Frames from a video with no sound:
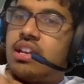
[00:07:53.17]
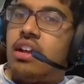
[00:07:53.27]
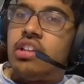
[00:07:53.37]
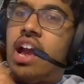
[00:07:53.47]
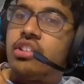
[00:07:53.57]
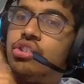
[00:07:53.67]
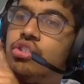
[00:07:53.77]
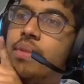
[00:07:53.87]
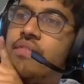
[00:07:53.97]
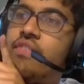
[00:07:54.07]
now, actually,
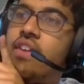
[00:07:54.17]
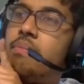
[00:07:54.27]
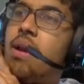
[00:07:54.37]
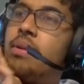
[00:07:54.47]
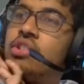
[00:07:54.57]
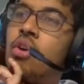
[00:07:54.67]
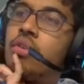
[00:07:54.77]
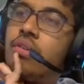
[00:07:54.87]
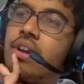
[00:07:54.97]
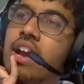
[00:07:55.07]
to be fair, maybe
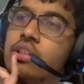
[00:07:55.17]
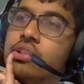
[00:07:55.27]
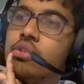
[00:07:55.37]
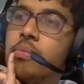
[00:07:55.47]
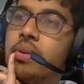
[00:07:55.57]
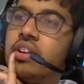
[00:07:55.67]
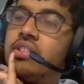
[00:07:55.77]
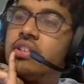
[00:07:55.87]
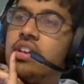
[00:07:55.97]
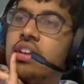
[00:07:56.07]
Togo could actually do it
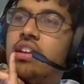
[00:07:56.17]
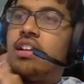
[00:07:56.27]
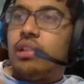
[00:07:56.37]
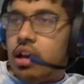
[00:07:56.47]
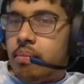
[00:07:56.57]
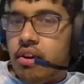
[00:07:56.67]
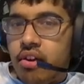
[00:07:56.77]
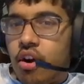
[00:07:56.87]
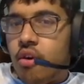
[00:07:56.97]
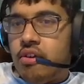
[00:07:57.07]
because Liberia
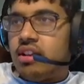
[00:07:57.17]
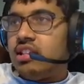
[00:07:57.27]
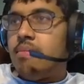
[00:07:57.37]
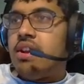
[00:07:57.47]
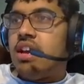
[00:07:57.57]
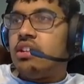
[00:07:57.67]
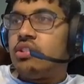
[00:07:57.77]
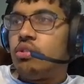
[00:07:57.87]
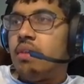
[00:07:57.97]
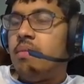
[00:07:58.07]
already eliminated.
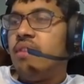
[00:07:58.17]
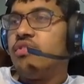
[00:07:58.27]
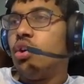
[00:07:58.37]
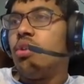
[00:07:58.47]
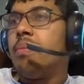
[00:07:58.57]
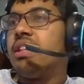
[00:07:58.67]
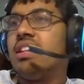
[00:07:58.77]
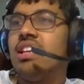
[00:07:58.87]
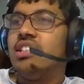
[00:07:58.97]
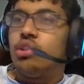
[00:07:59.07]
So maybe if Togo, but the
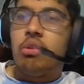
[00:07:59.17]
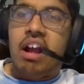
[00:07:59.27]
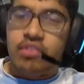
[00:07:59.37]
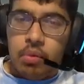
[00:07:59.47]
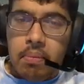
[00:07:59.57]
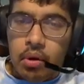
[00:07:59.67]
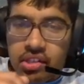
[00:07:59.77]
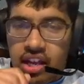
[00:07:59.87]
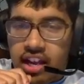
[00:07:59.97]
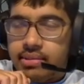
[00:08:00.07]
thing is, Togo have to win
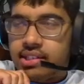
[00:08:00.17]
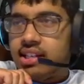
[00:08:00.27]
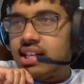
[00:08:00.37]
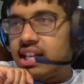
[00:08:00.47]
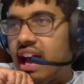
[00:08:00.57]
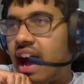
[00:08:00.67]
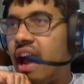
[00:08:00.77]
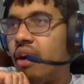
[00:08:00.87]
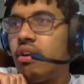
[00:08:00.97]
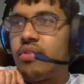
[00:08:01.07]
both games.
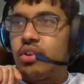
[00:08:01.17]
I don't know if